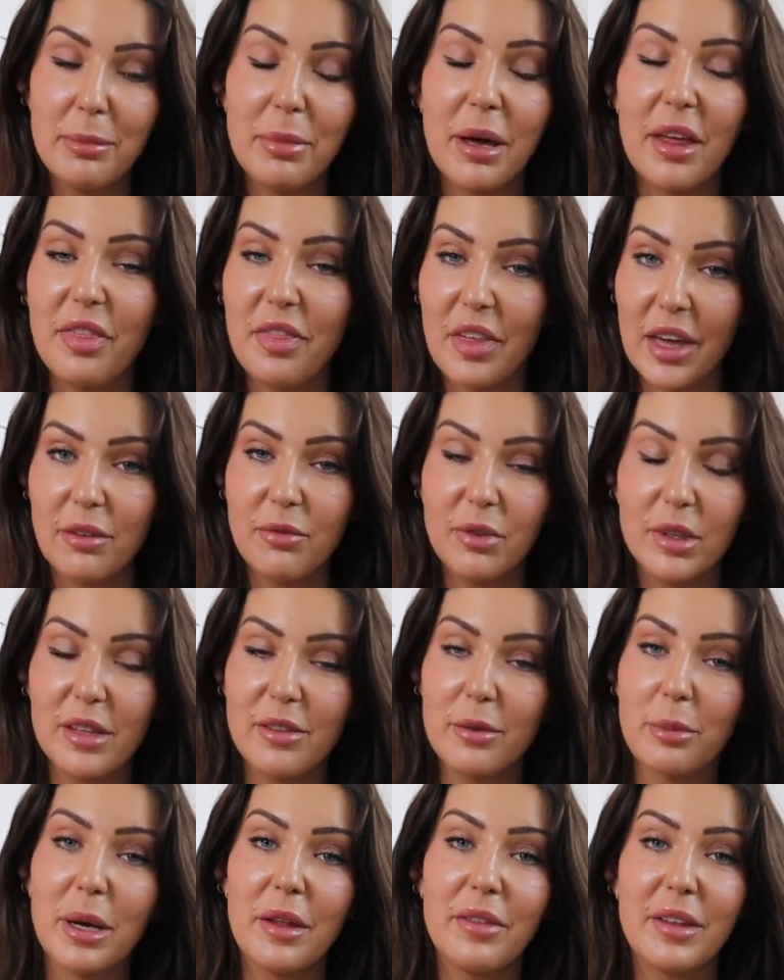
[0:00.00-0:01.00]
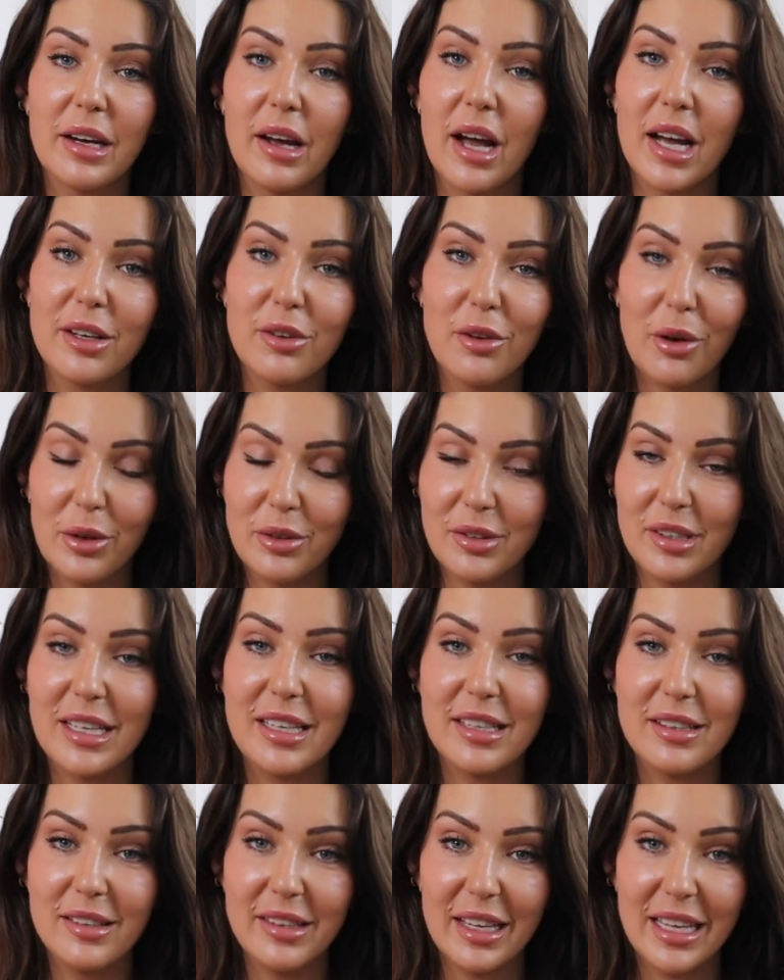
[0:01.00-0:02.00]
but thankfully the one that I got
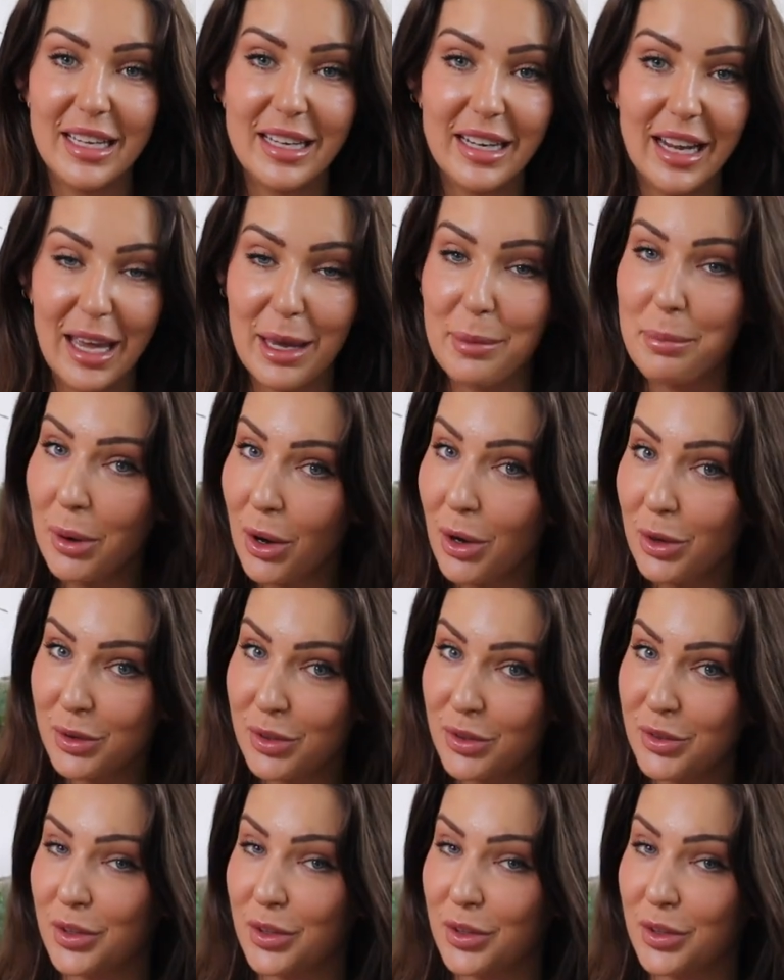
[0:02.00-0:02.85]
is in a box.